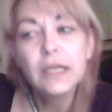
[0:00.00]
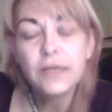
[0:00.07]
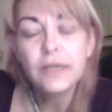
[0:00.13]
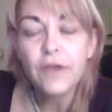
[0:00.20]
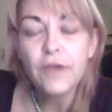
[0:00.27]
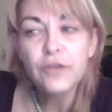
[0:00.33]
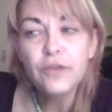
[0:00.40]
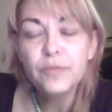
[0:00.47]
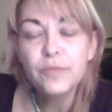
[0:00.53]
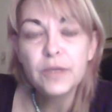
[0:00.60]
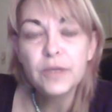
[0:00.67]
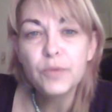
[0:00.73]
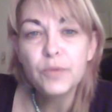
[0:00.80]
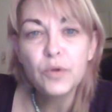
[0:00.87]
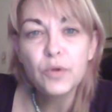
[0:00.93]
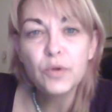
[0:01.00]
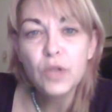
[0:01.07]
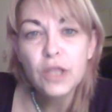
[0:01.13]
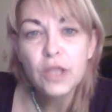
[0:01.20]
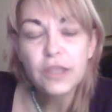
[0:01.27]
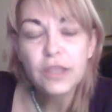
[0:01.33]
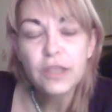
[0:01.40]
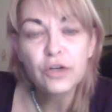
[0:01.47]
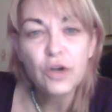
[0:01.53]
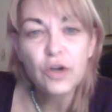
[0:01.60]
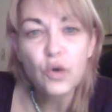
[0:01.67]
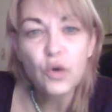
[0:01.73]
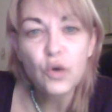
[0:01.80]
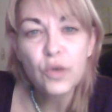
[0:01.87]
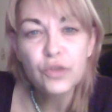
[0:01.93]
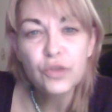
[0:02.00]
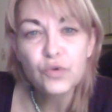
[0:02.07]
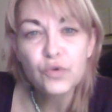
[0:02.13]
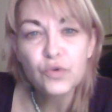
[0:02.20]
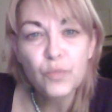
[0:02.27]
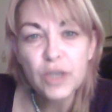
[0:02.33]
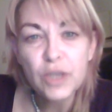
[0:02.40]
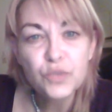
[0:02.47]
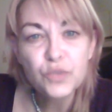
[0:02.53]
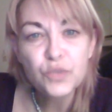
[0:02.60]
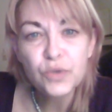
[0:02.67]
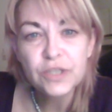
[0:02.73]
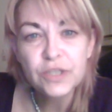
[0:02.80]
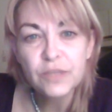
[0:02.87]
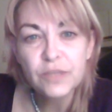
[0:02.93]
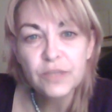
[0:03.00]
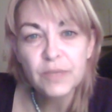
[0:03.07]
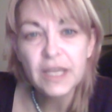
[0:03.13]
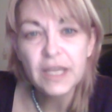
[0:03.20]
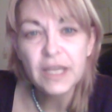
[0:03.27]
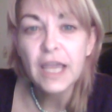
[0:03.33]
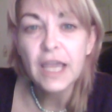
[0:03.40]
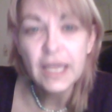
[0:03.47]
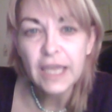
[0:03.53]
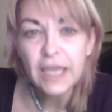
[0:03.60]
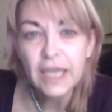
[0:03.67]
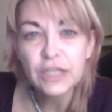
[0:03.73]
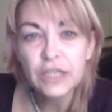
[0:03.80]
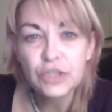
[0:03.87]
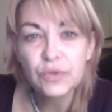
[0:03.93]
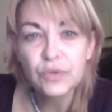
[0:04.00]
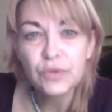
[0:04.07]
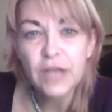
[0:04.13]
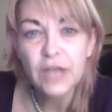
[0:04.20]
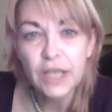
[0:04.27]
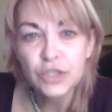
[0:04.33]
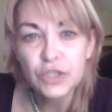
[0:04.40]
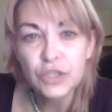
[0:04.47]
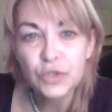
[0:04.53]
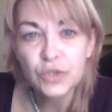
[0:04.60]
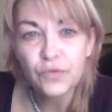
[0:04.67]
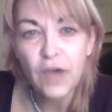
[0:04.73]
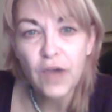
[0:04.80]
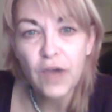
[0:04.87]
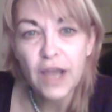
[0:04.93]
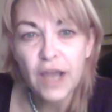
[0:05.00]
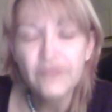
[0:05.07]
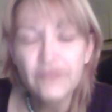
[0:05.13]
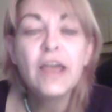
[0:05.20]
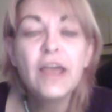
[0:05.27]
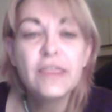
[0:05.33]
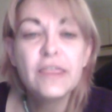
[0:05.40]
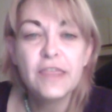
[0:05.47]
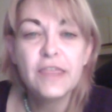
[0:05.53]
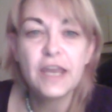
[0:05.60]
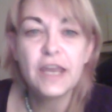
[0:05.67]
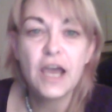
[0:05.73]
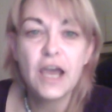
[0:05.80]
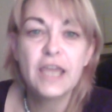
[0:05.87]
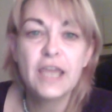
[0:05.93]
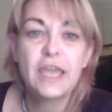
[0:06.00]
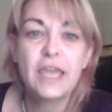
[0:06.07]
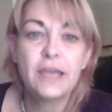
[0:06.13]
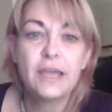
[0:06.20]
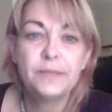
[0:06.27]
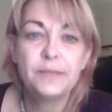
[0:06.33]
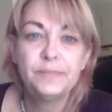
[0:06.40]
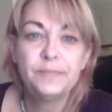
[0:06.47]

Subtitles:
if other people that are going through much worse than me can do it and survive, then I can.